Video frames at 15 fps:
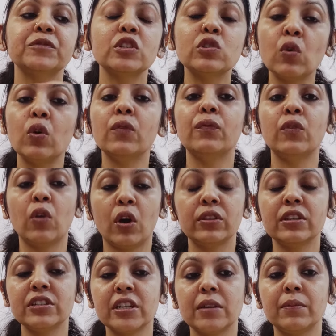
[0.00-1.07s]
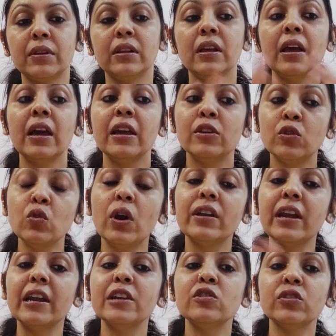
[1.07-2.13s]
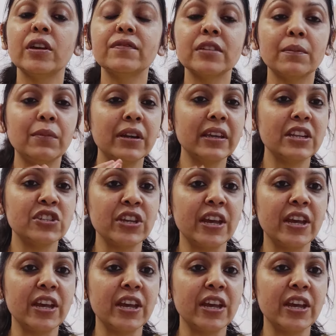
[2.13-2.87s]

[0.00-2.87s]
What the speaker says: soulful on the table. You are ready to give somebody a